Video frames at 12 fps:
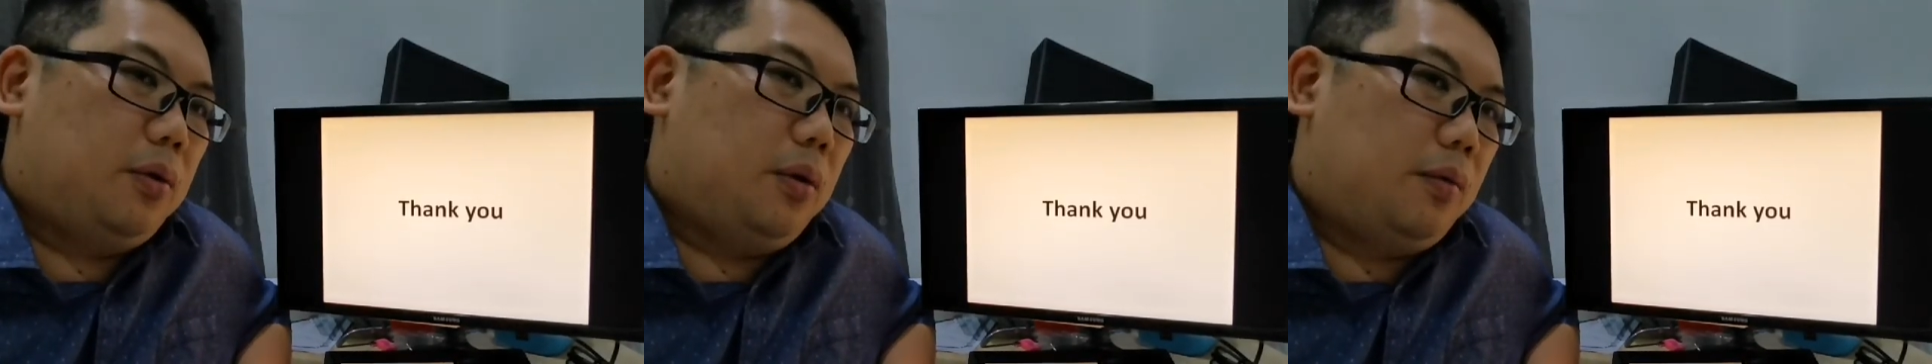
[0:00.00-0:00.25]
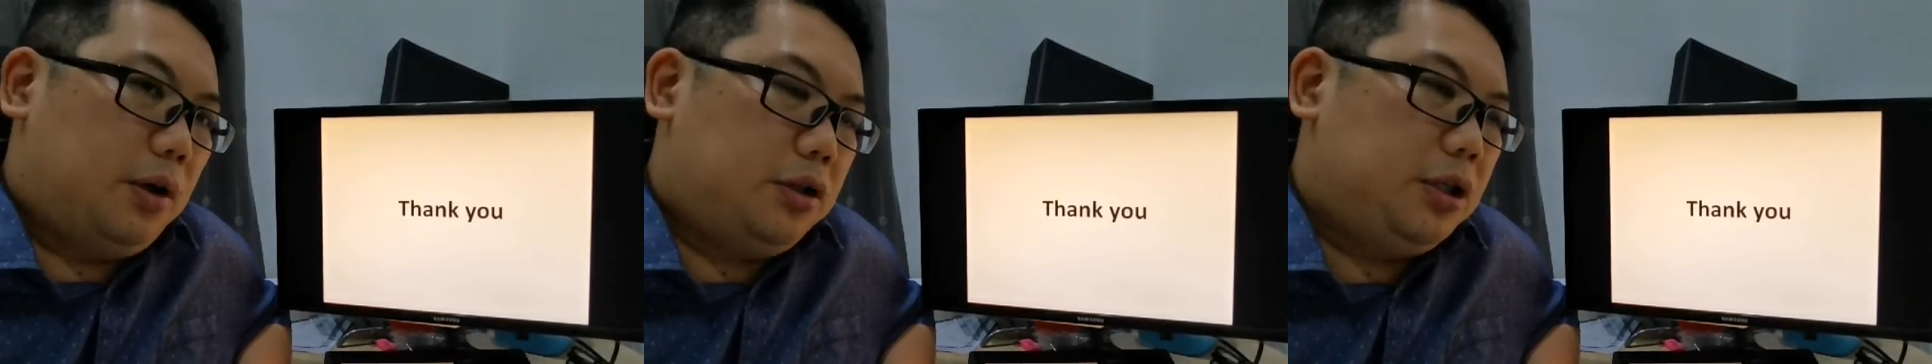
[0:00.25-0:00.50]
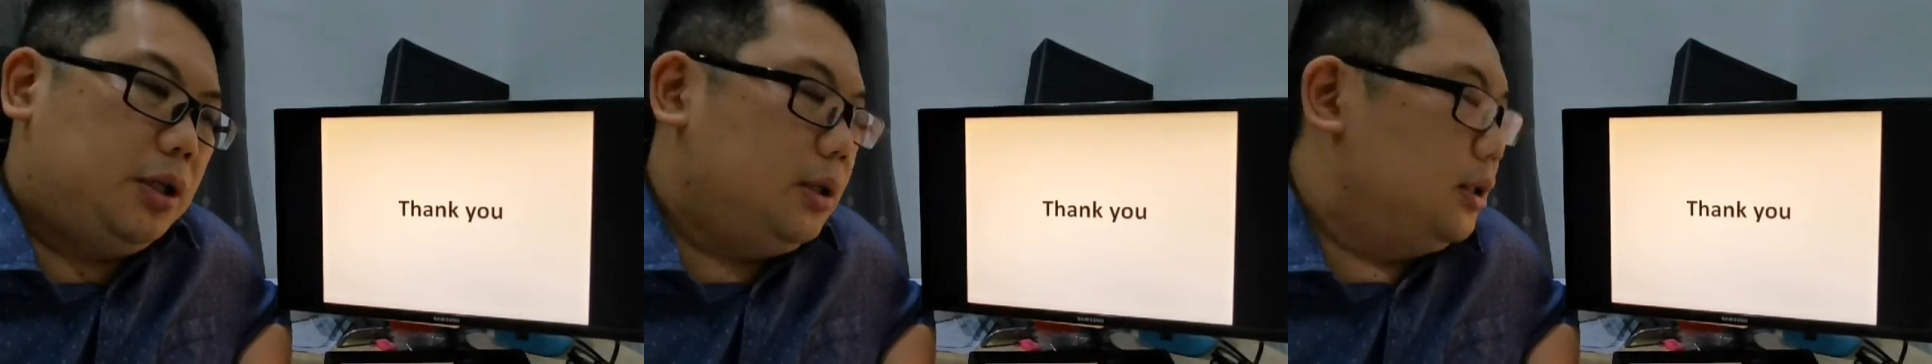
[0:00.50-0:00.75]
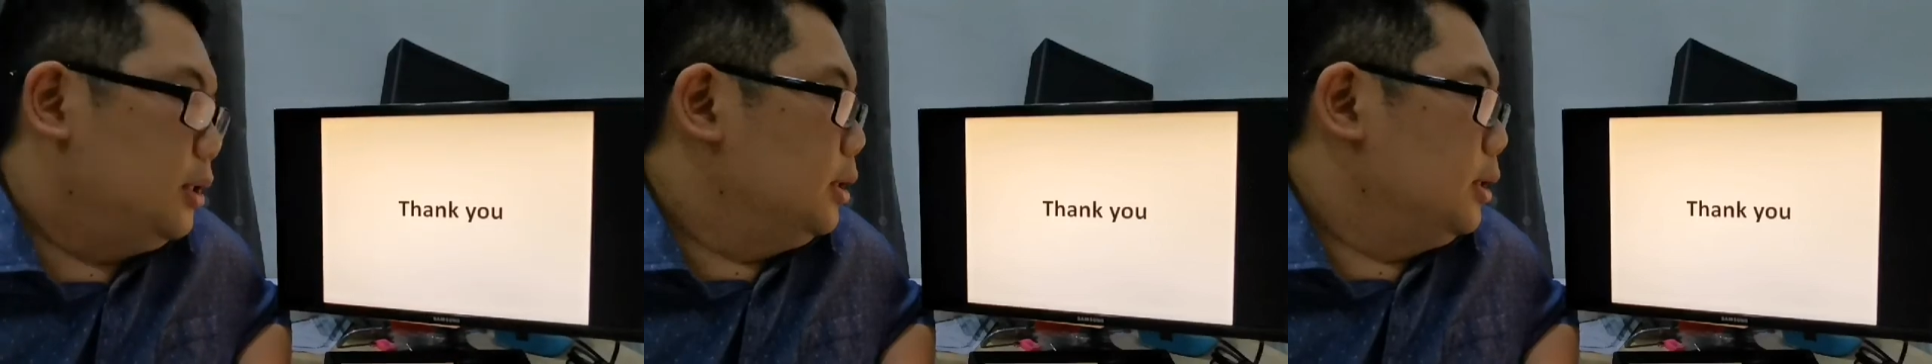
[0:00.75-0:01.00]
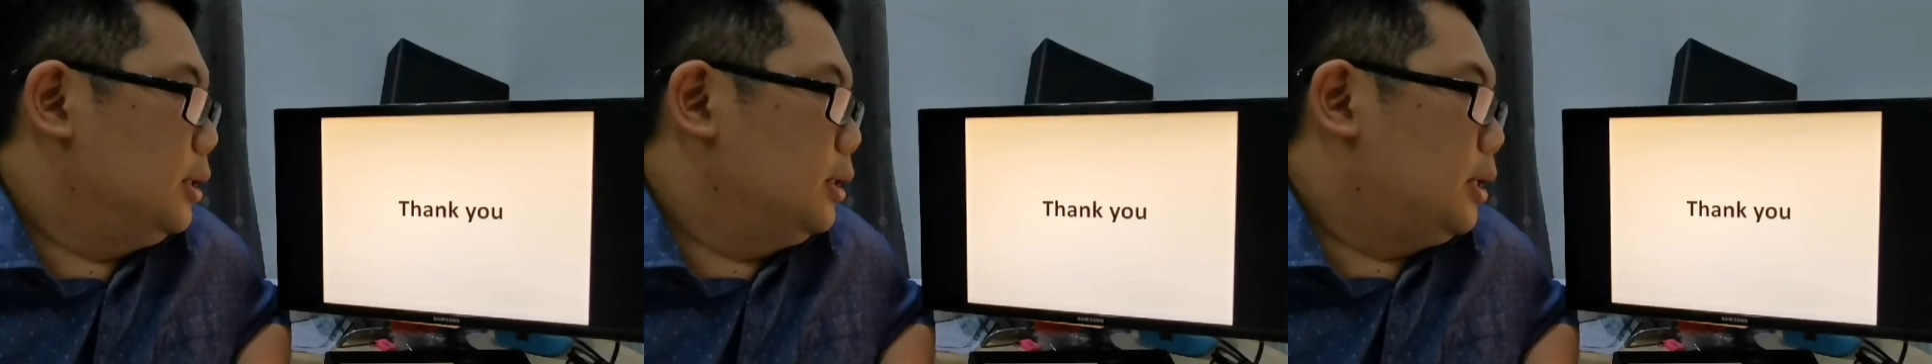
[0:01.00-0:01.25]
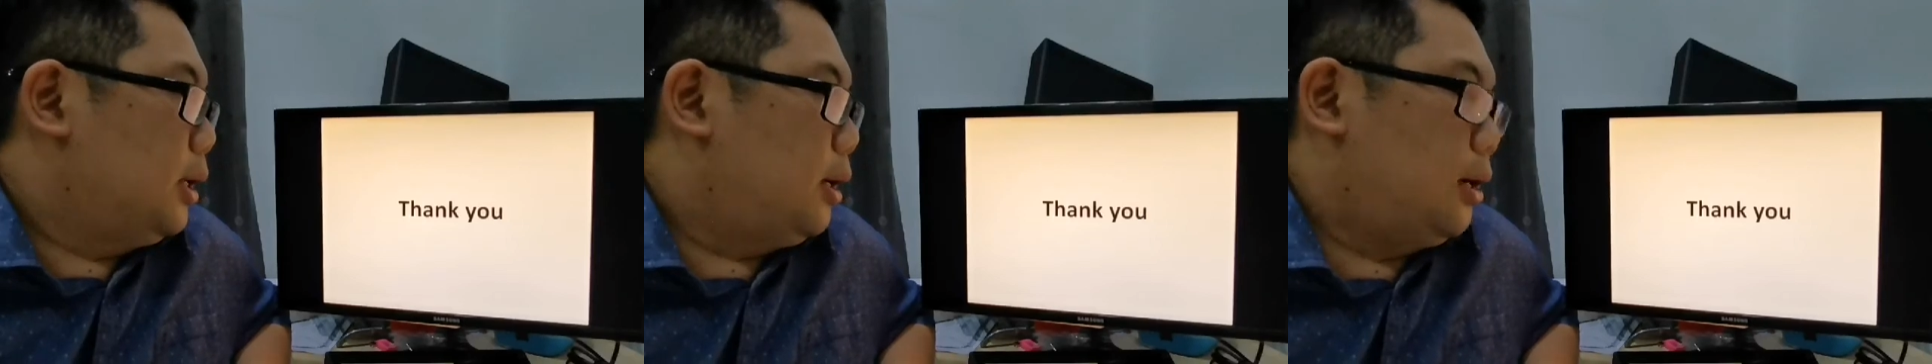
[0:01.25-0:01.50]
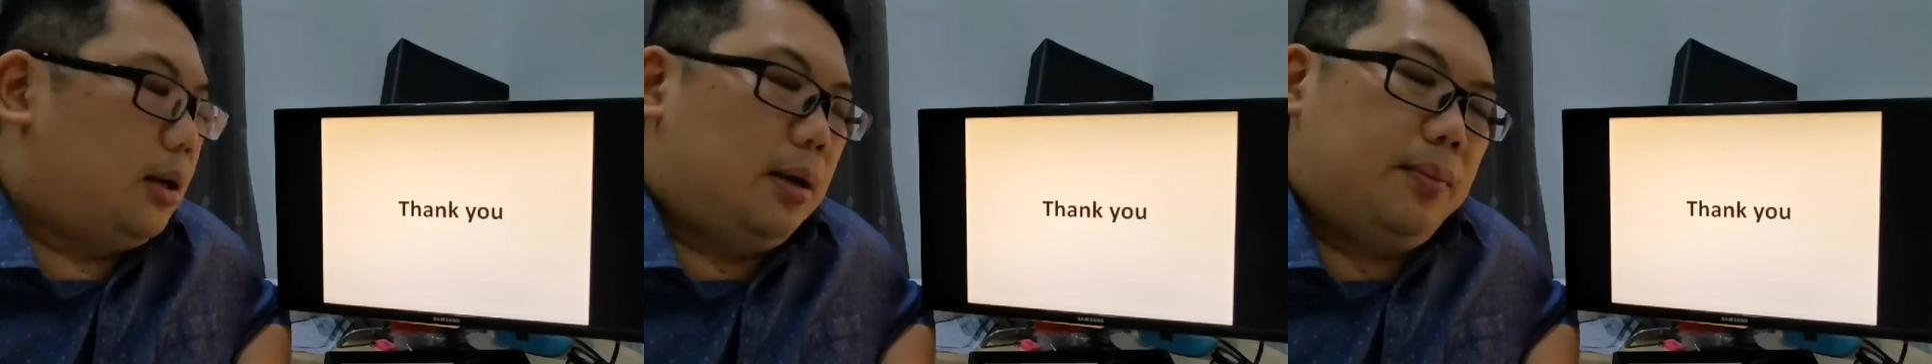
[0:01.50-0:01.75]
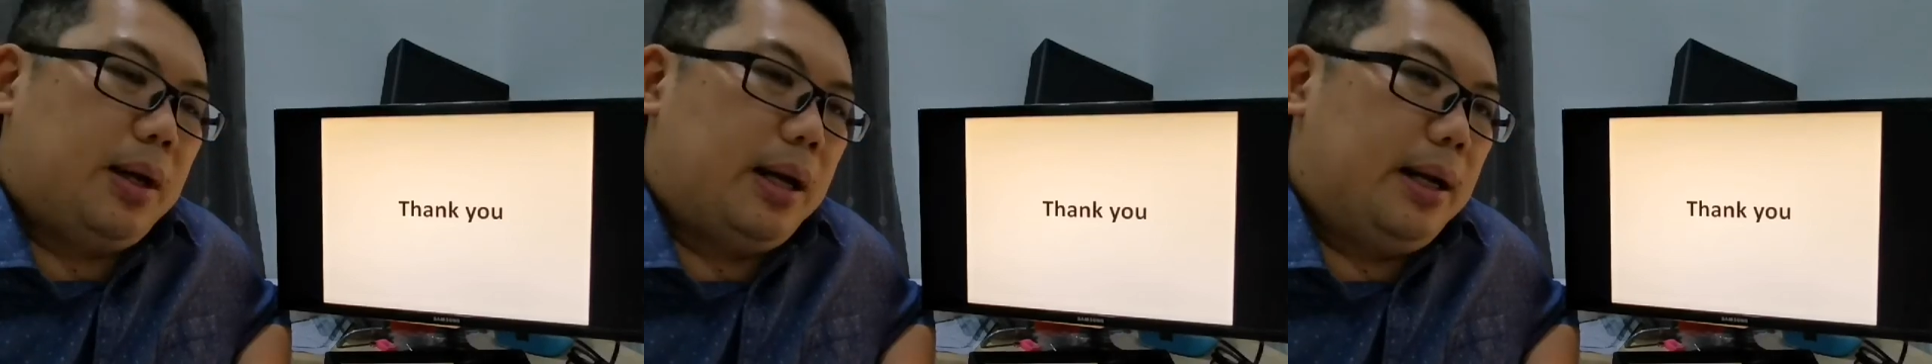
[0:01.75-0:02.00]
your watching
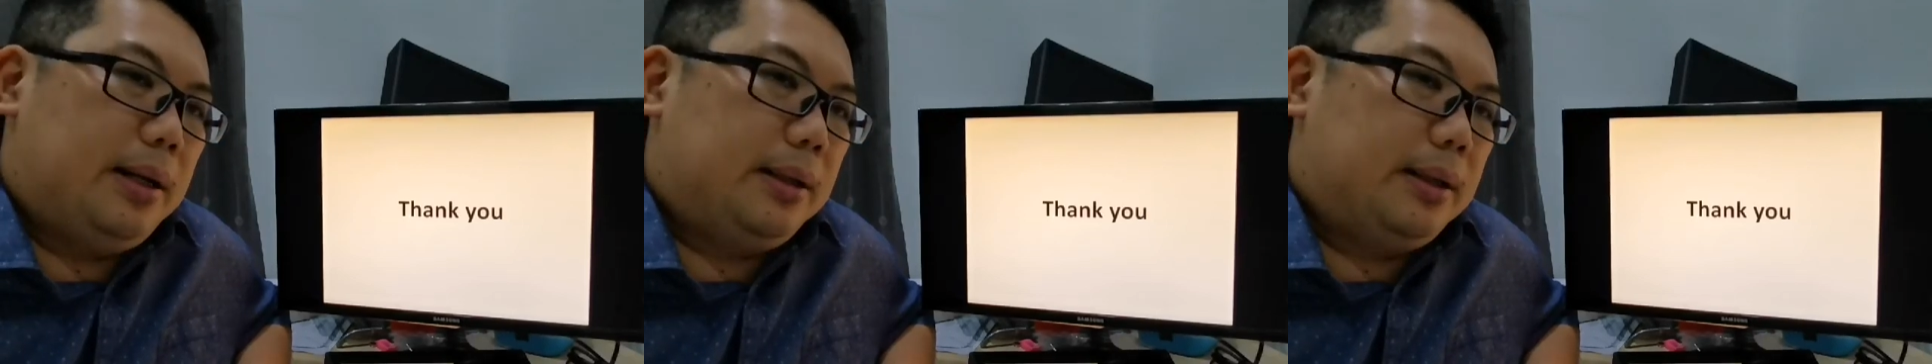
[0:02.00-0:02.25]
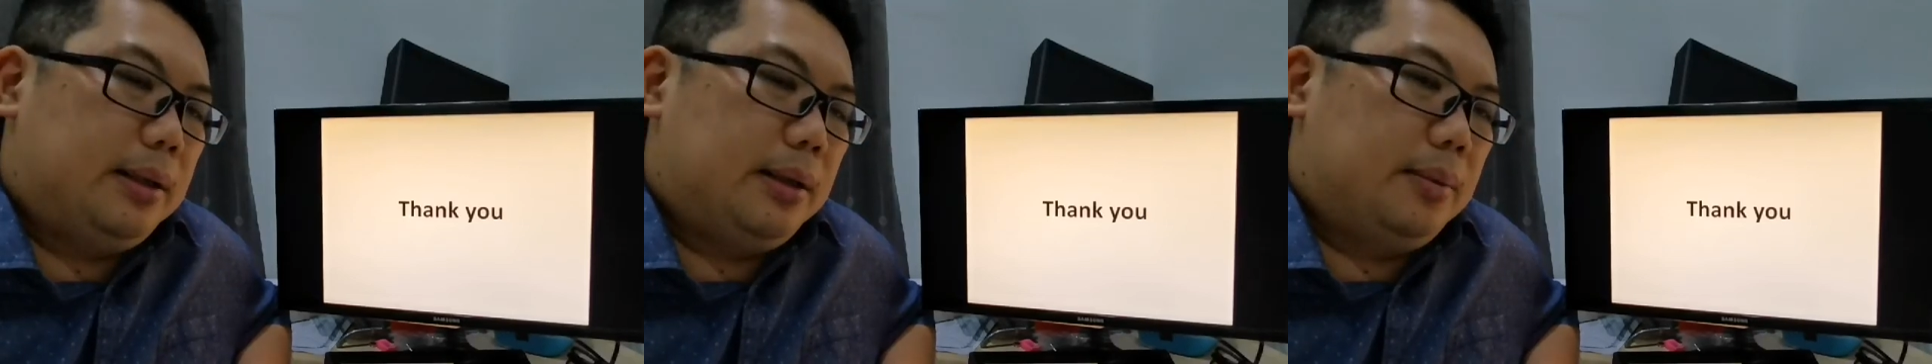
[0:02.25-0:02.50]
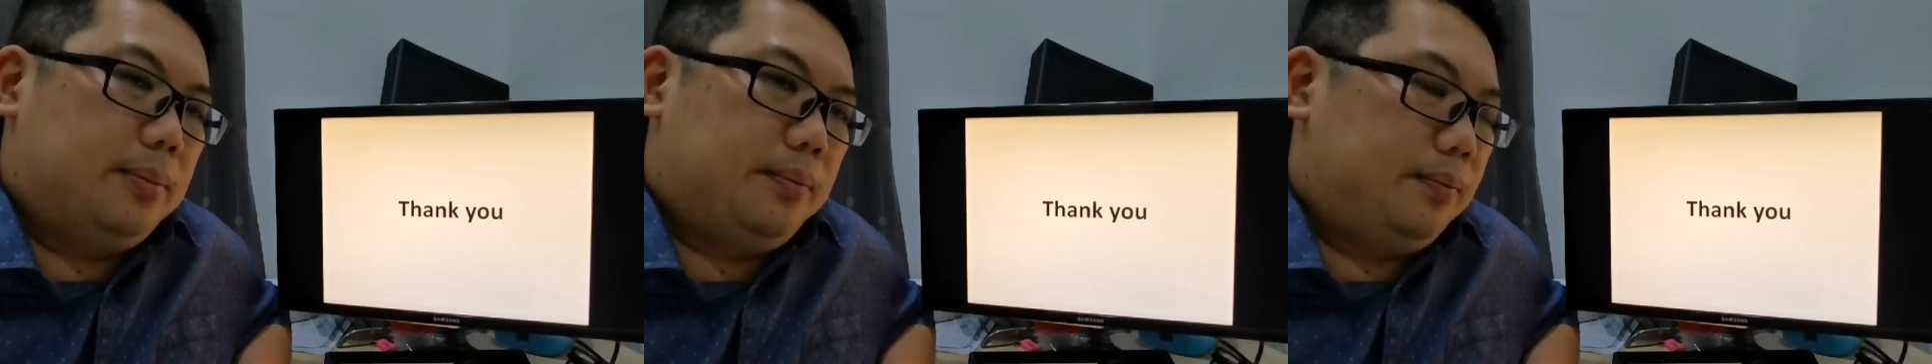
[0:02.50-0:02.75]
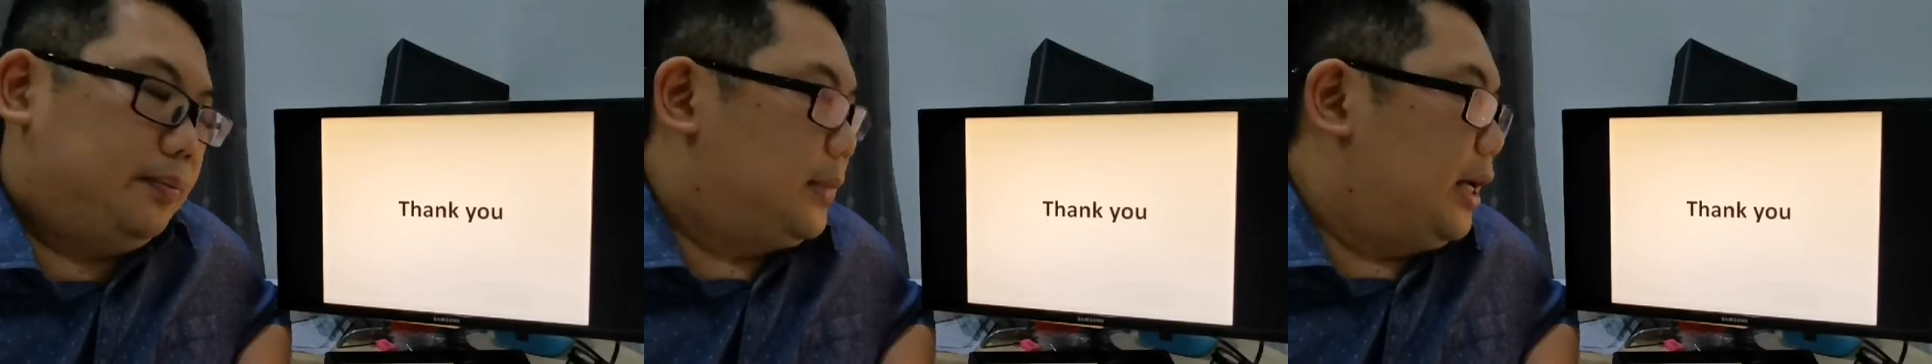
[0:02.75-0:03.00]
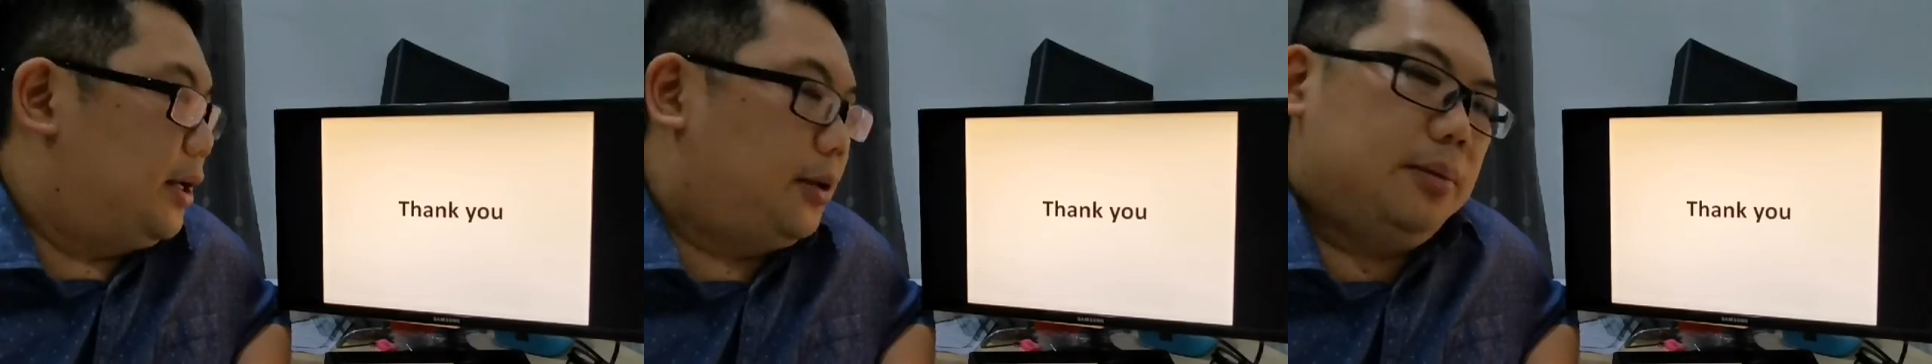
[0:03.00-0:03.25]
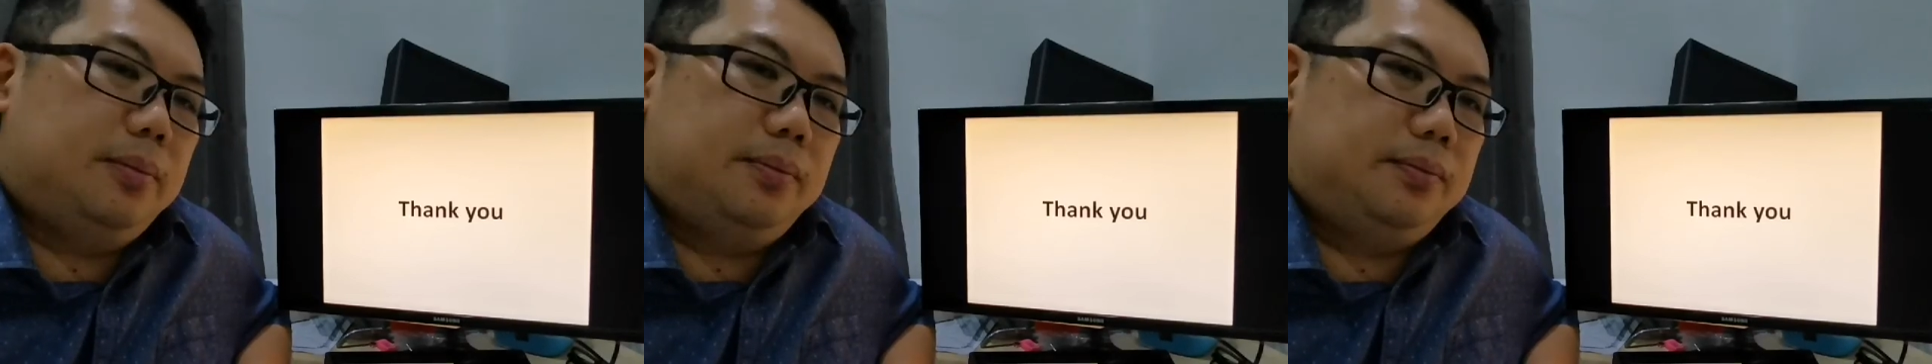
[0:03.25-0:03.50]
and thank you.